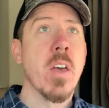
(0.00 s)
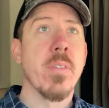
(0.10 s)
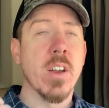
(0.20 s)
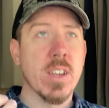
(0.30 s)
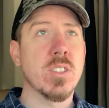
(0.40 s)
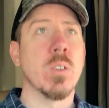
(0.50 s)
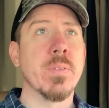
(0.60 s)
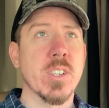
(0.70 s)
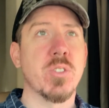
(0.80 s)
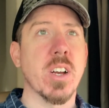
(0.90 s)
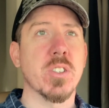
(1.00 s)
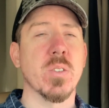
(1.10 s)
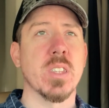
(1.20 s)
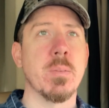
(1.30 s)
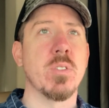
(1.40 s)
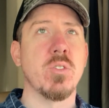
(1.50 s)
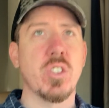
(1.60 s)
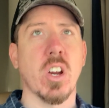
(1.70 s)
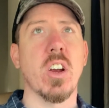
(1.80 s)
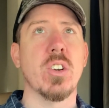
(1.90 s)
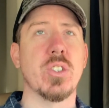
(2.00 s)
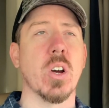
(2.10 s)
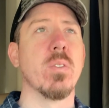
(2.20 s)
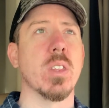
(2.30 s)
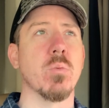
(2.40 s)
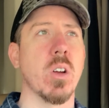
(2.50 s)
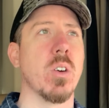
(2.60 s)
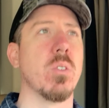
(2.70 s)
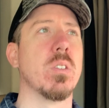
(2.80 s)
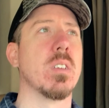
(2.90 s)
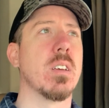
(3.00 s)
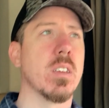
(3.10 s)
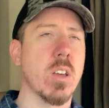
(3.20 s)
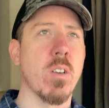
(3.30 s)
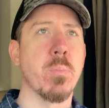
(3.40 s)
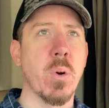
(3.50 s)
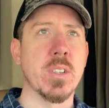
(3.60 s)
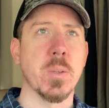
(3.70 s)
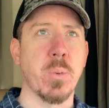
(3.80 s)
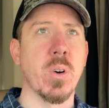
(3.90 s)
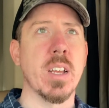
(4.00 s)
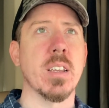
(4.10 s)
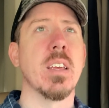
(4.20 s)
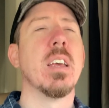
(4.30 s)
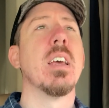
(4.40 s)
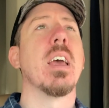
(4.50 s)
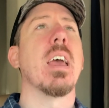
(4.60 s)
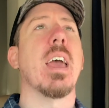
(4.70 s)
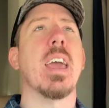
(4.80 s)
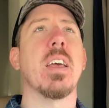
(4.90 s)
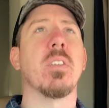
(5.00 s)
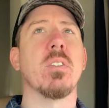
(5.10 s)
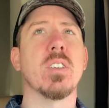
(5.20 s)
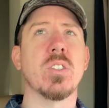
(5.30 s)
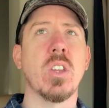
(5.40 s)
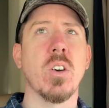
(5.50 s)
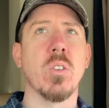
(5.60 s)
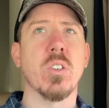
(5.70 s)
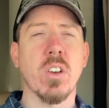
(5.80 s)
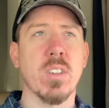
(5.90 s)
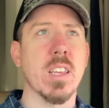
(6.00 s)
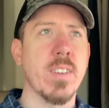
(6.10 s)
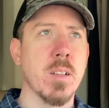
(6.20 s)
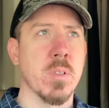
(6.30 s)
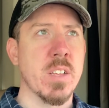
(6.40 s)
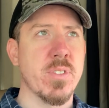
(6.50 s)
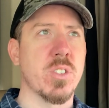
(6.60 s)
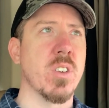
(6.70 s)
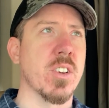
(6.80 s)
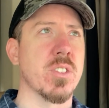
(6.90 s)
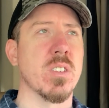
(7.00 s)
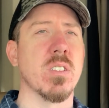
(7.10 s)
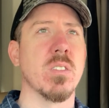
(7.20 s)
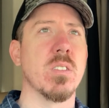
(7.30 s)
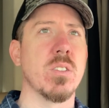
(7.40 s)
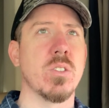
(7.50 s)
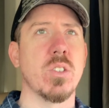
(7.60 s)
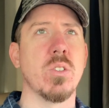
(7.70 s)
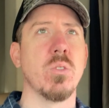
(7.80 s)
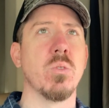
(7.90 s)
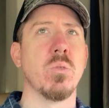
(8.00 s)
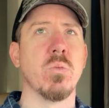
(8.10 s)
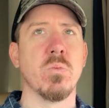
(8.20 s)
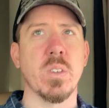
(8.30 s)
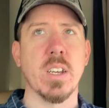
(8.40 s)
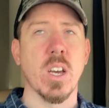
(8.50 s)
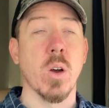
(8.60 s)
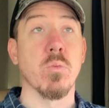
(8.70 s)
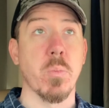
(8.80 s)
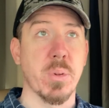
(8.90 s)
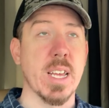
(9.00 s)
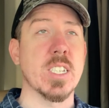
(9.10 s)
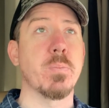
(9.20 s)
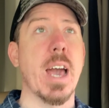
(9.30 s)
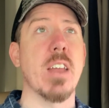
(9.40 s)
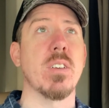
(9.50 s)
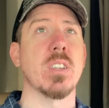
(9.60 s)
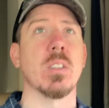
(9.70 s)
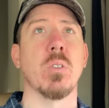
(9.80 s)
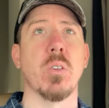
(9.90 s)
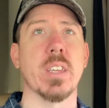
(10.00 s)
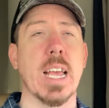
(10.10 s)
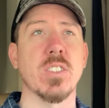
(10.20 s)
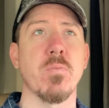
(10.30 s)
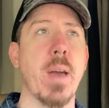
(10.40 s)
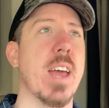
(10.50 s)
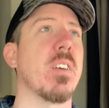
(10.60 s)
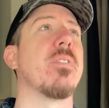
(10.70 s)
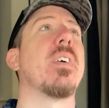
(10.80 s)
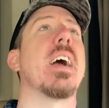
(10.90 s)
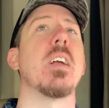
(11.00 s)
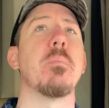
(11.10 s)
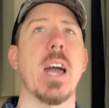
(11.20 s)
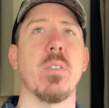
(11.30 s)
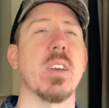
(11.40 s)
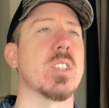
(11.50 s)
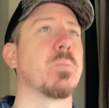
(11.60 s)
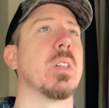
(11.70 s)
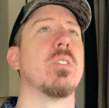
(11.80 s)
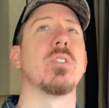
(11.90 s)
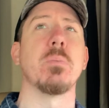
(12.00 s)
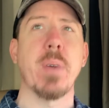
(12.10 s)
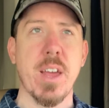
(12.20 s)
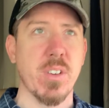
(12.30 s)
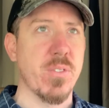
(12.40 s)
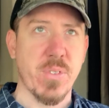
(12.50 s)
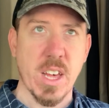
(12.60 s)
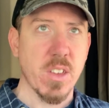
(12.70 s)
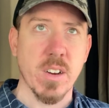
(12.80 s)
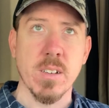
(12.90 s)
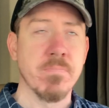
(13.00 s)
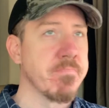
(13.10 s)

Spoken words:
there is no infrastructure for them to charge over the road, going point to point, and there is no currently available infrastructure to, replace batteries on the road in case of battery fire, battery explosion, battery failure.